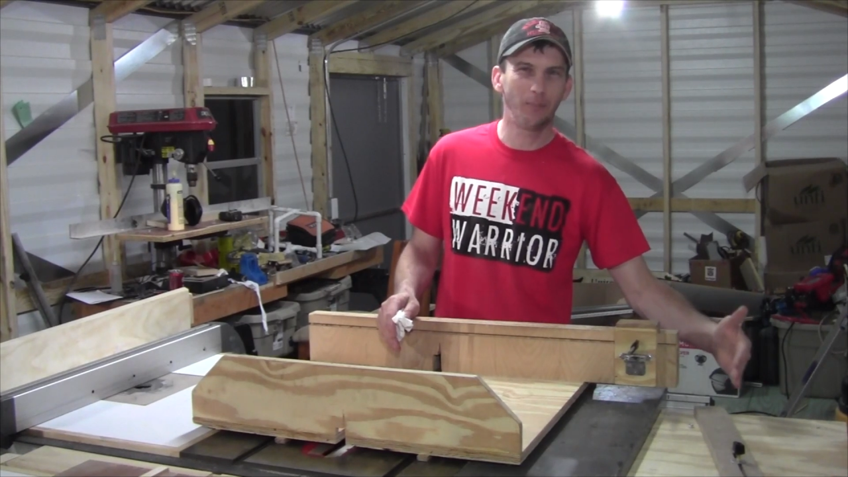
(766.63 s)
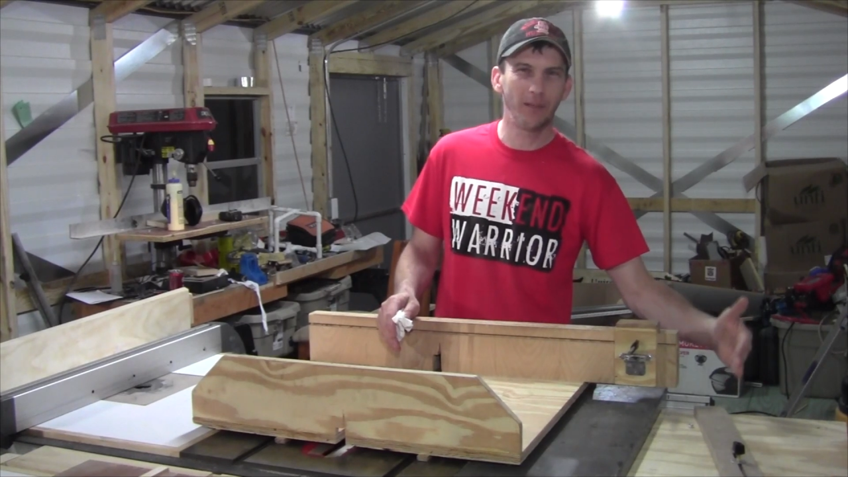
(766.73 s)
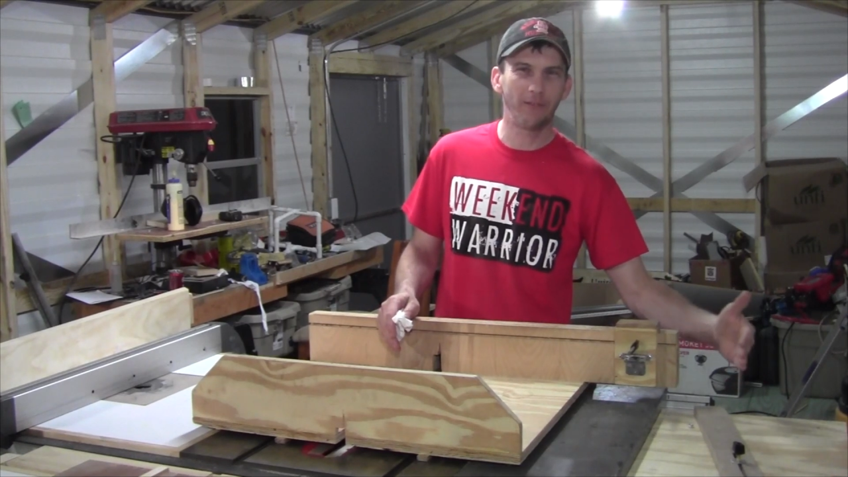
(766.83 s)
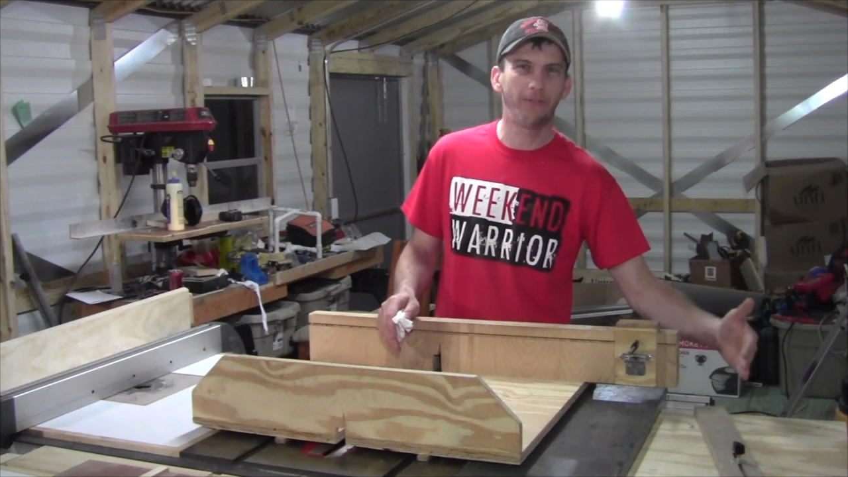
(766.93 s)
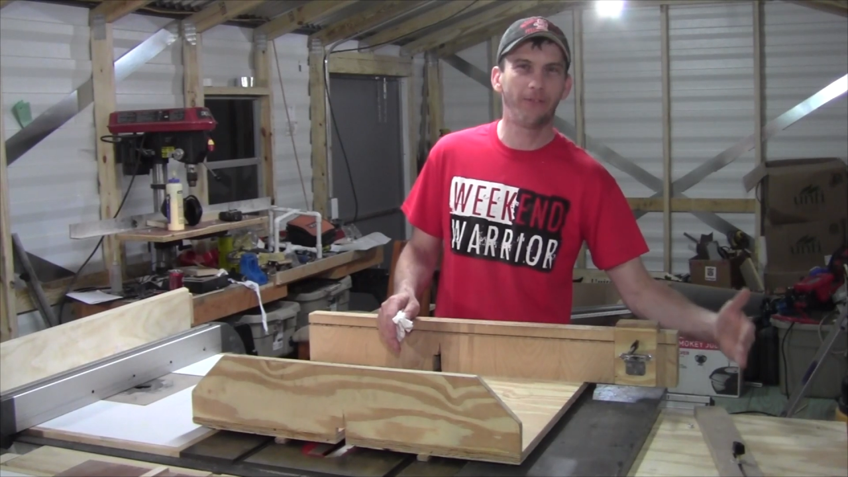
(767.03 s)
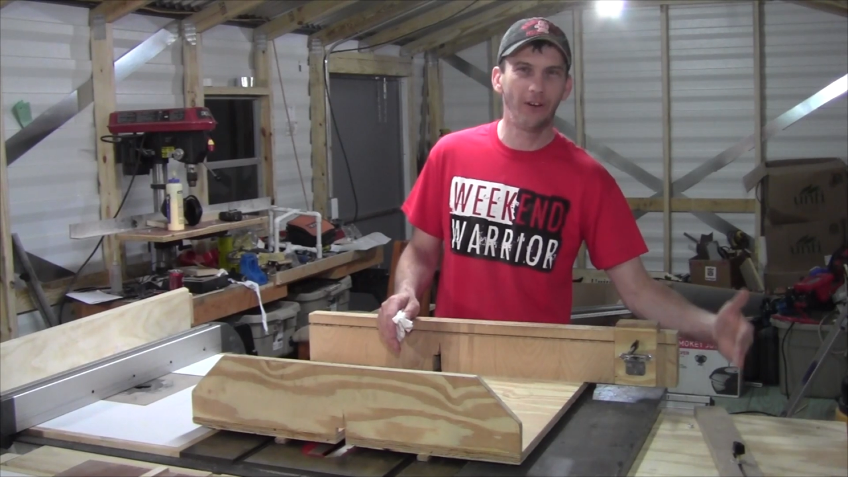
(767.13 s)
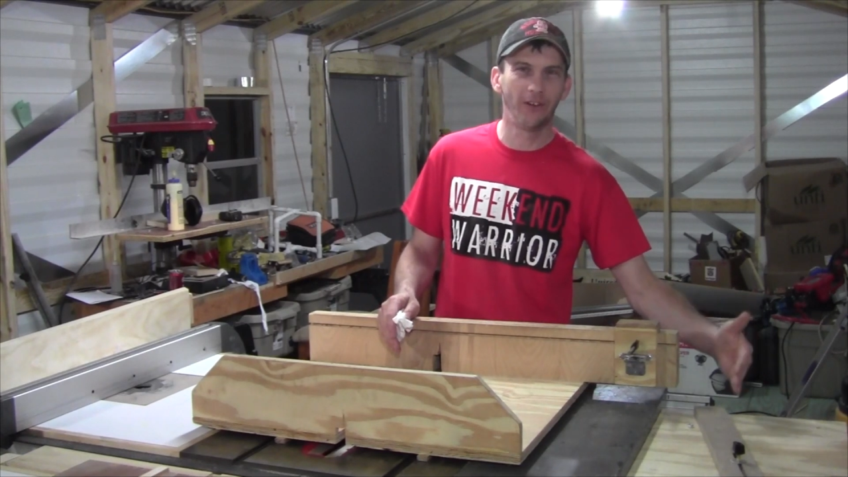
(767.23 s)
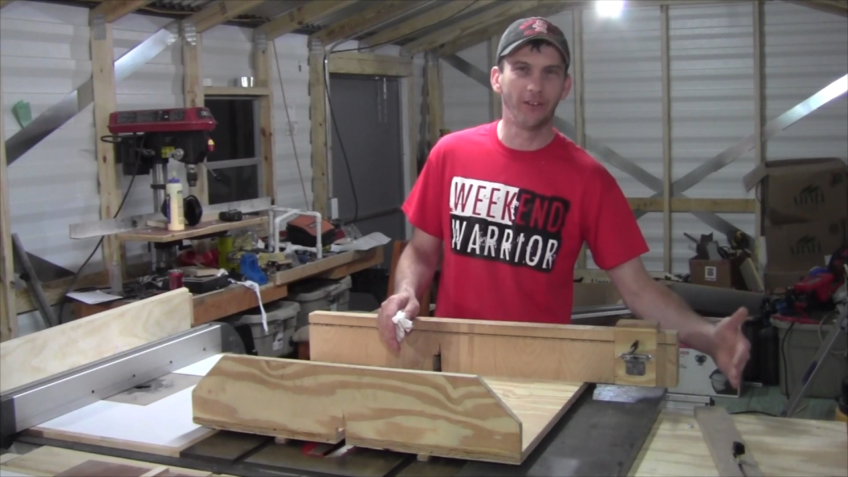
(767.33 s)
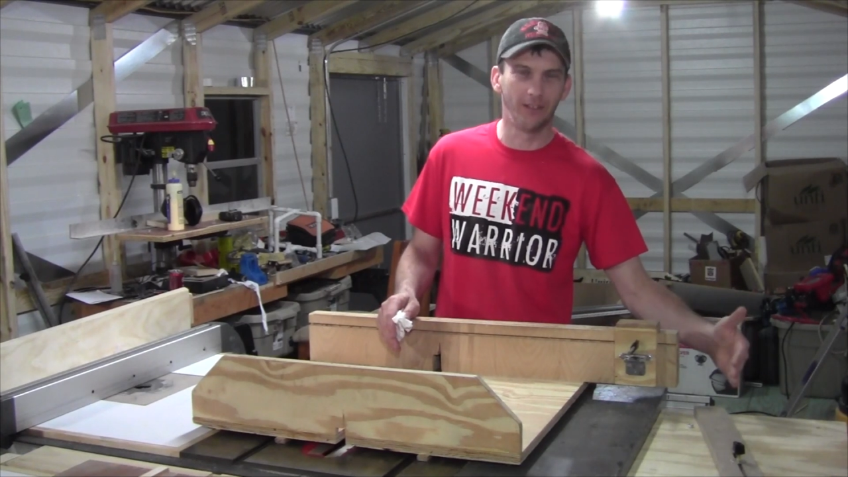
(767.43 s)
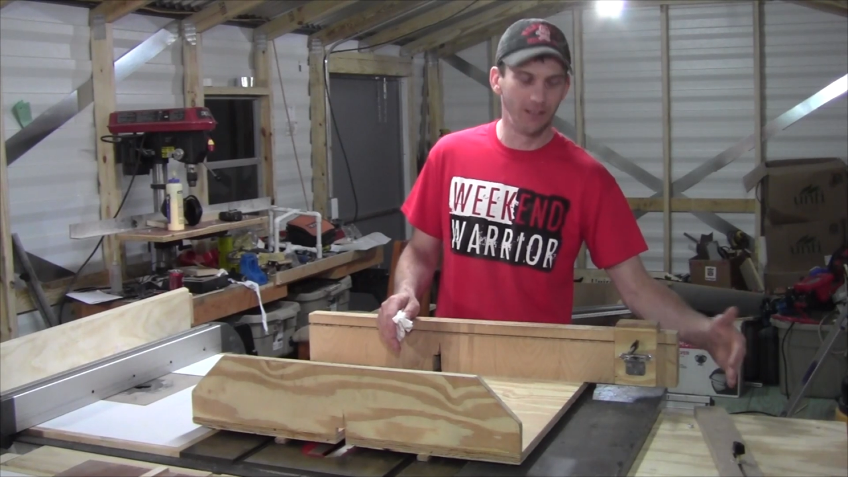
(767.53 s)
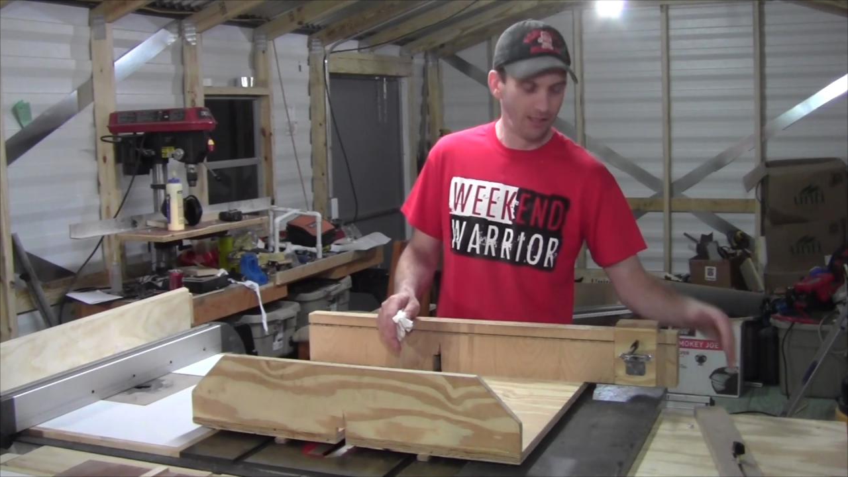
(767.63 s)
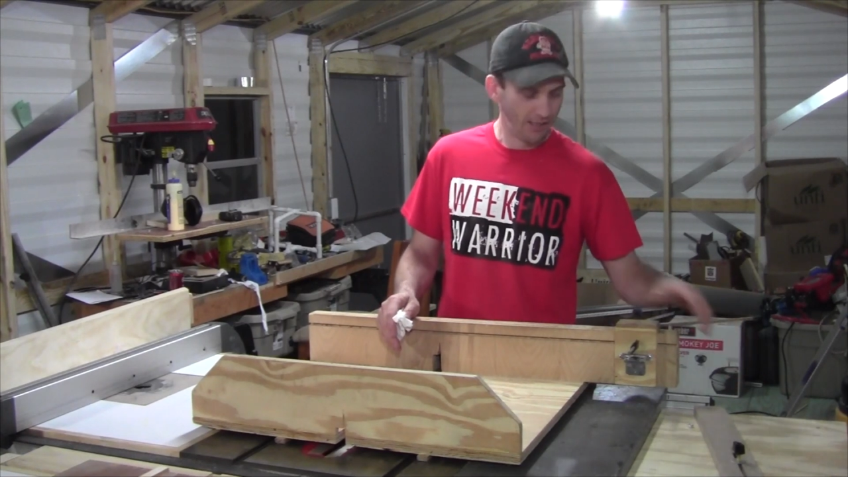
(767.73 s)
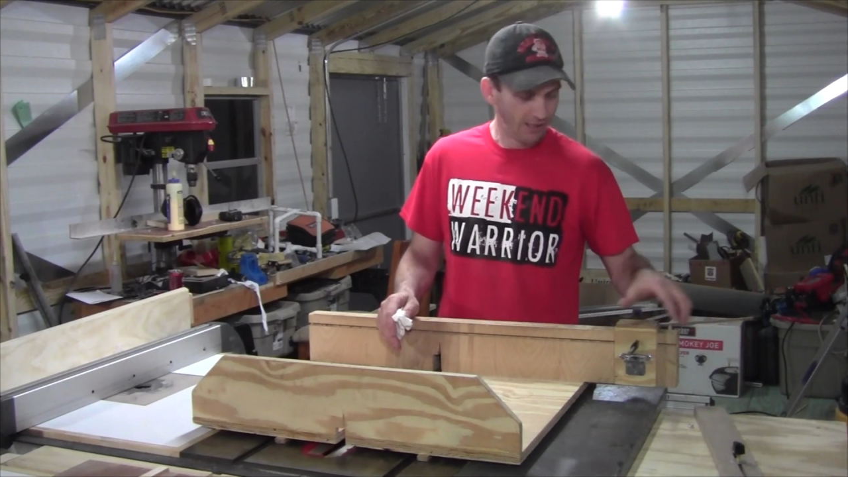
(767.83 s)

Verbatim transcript: bit further